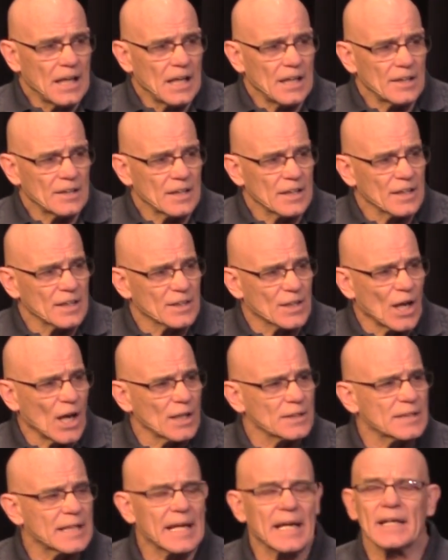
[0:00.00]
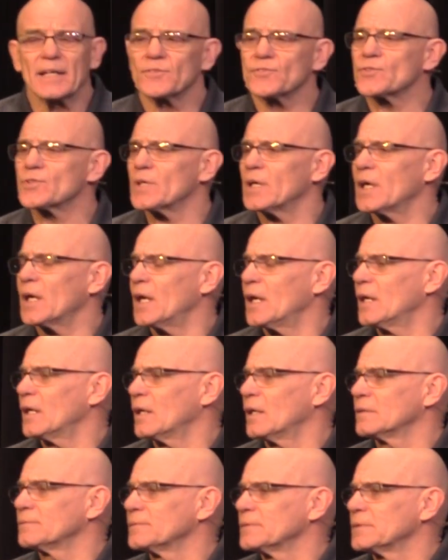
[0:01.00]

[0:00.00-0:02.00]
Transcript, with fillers: uh, God can't, uh,